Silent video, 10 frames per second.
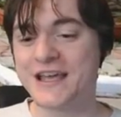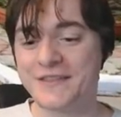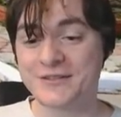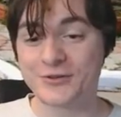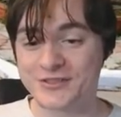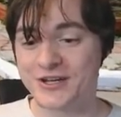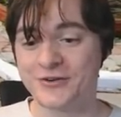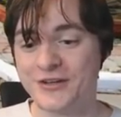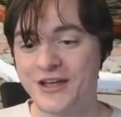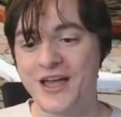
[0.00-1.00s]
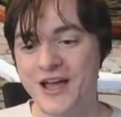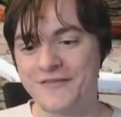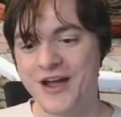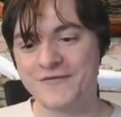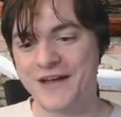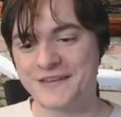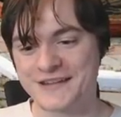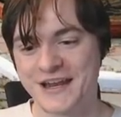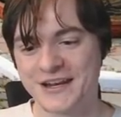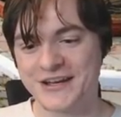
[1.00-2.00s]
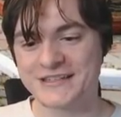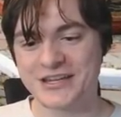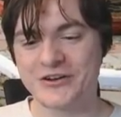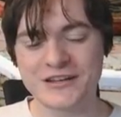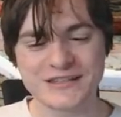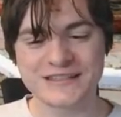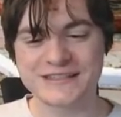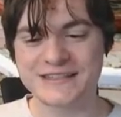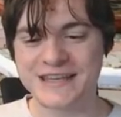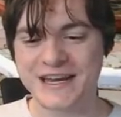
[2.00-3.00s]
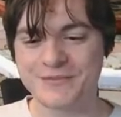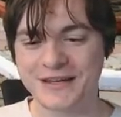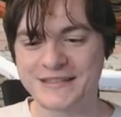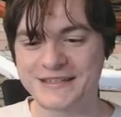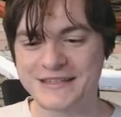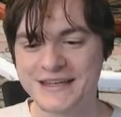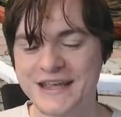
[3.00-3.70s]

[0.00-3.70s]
There's also, I found this kind of nice, you know, because this is the second biggest city.